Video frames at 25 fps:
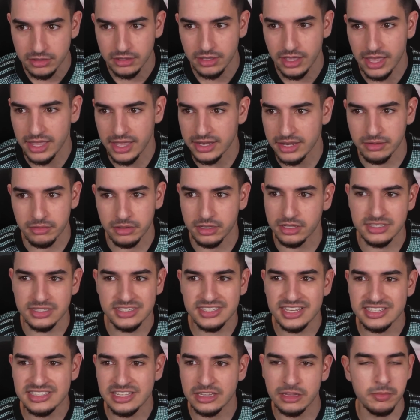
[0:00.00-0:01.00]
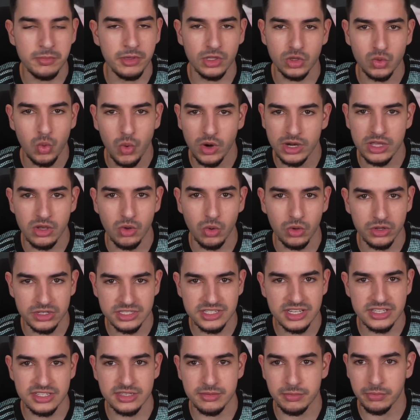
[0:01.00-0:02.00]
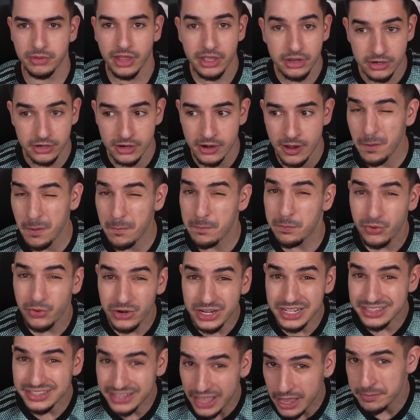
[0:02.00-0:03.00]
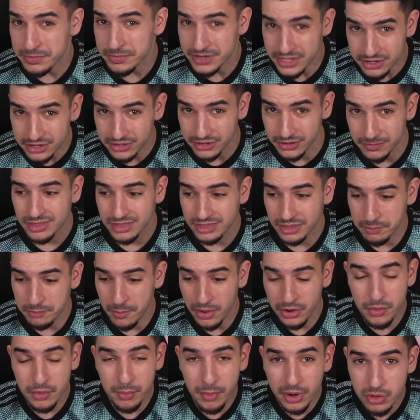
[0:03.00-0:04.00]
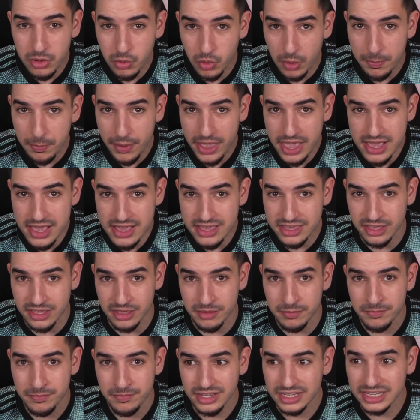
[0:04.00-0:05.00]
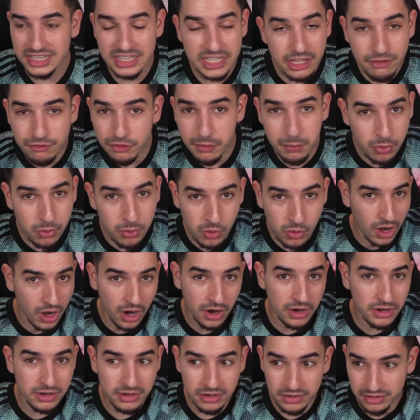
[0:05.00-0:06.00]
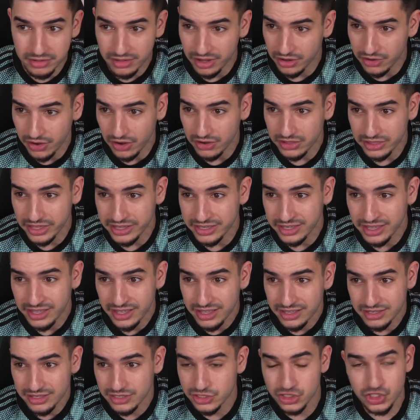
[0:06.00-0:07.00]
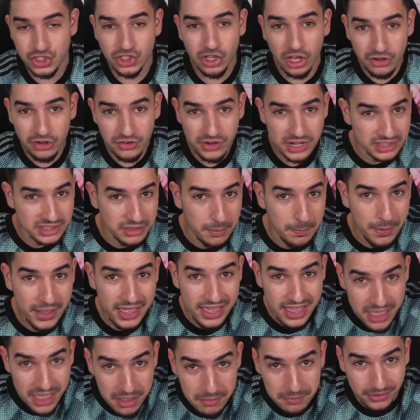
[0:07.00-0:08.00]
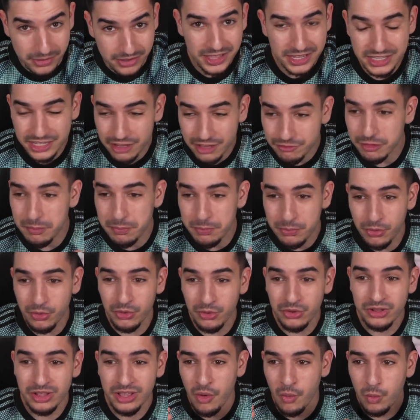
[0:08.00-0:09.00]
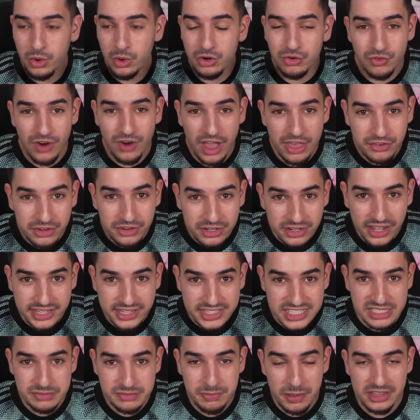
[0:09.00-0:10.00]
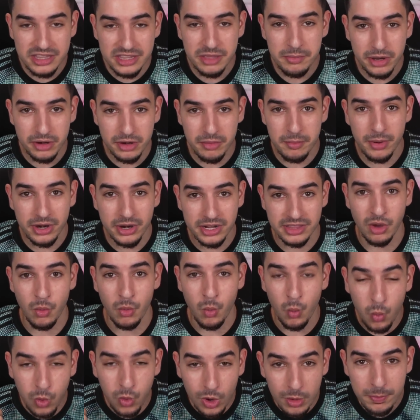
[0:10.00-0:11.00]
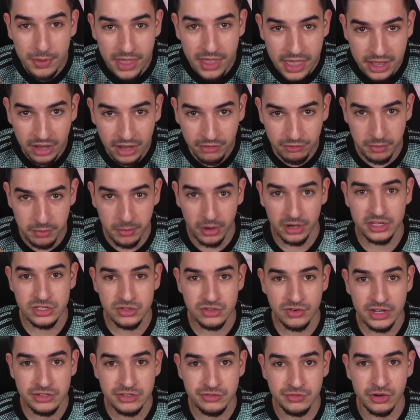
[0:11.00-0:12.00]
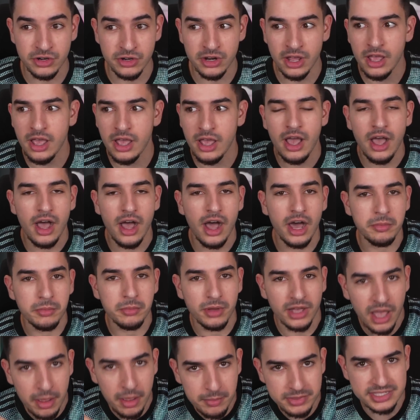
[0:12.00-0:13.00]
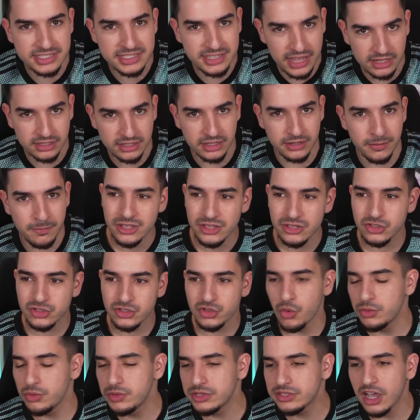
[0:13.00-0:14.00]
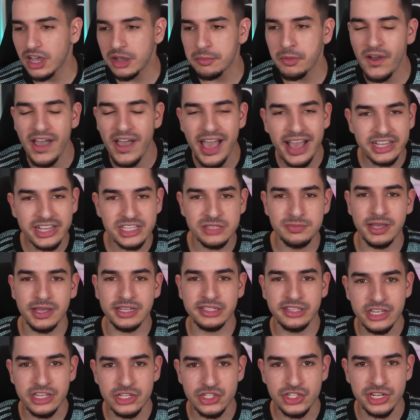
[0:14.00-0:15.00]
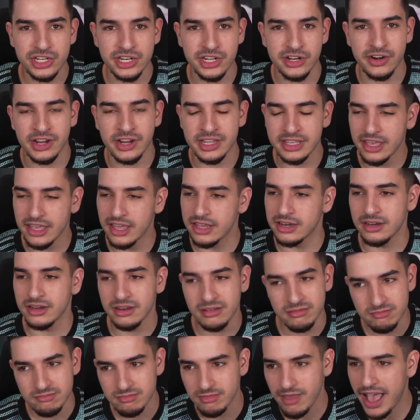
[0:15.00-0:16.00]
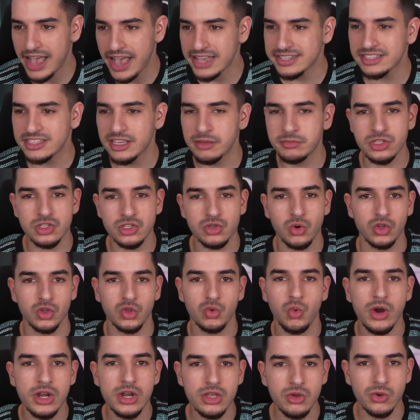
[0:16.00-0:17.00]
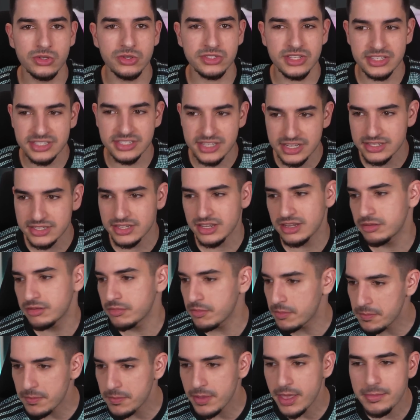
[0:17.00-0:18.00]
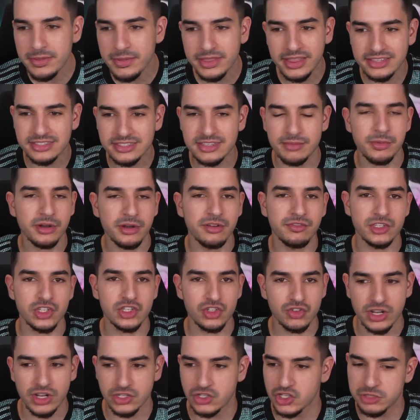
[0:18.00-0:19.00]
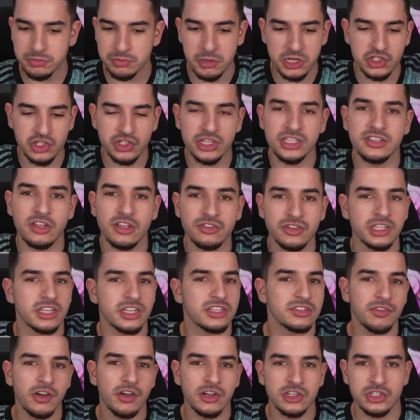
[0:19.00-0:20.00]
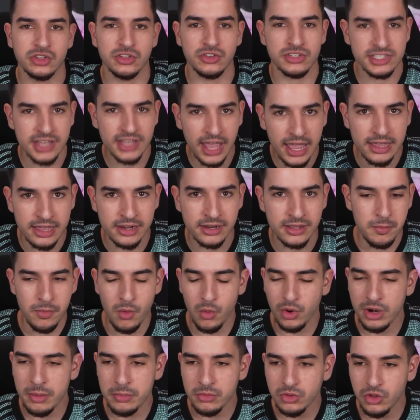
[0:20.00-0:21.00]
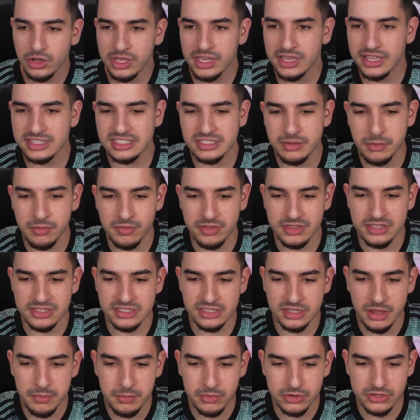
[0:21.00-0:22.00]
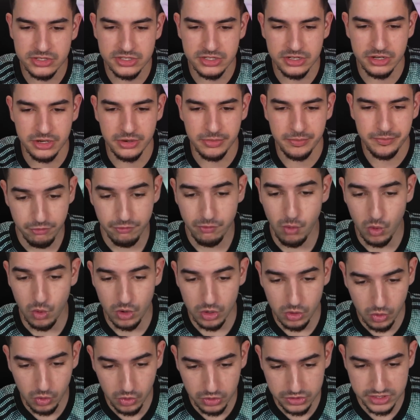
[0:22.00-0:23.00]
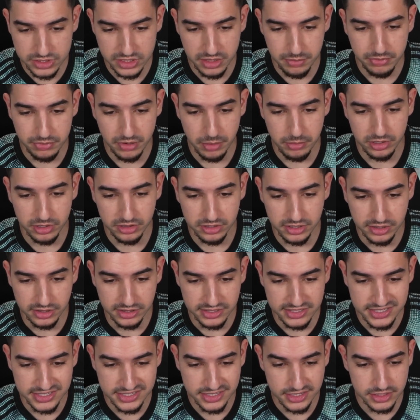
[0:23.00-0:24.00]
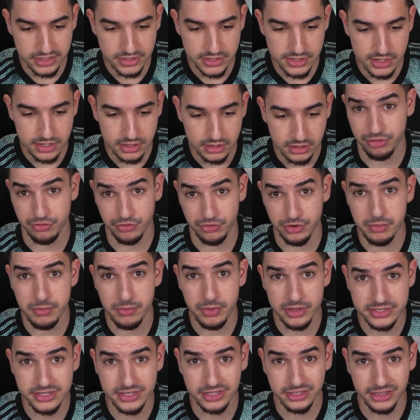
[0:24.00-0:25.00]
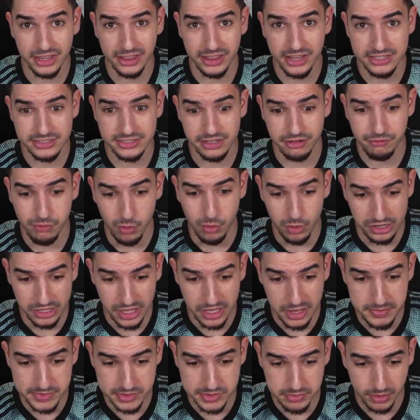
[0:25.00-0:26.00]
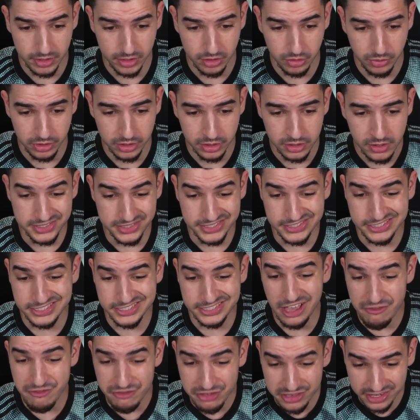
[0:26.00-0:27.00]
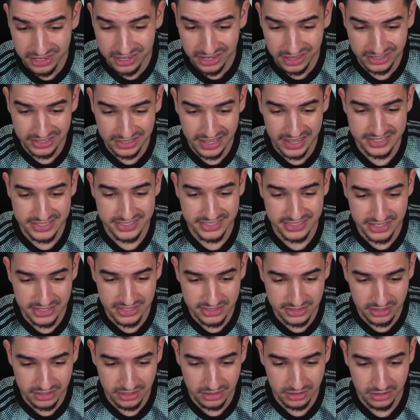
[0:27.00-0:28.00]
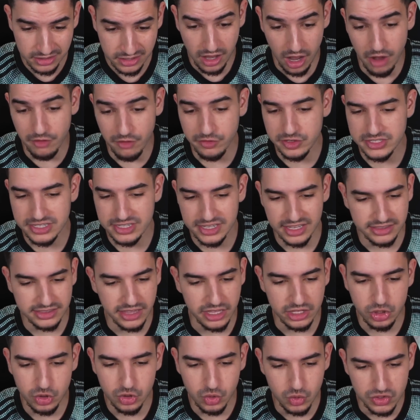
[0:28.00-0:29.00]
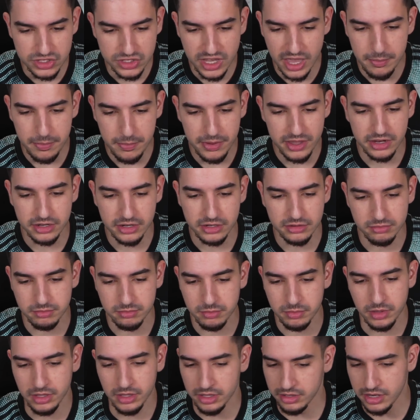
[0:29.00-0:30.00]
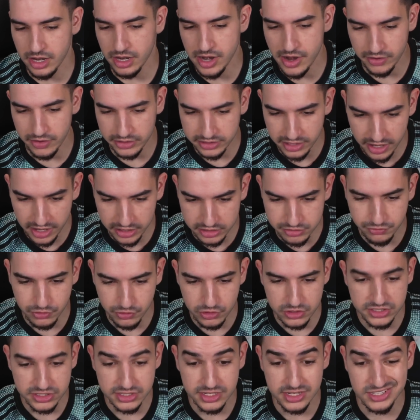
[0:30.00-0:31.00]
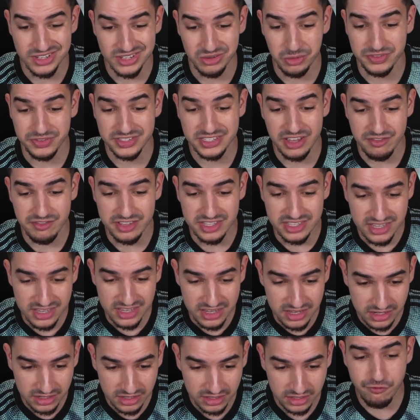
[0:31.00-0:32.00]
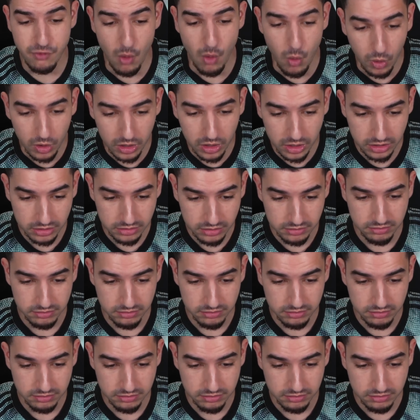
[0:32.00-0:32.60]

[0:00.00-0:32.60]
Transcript: and consistently be a 20 goal a season player, but pretty damn near. The amount of money we're paying him, Liverpool are like shuddering to pay him. Liverpool would rather not spend the amount of money that we're paying for Marcus Rashford on Mohamed Salah. So when we talk about expectation here, again, asking him to score 20 goals a season, maybe that's a bit of a stretch, especially in such a dysfunctional side. But when I'm looking at some of these numbers here, 4 goals in the Premier League this season, 3 basically in the last 4 games, by the way, 7 last season. Obviously, he had that huge campaign in Eric Ten Hag's first season with 17, 4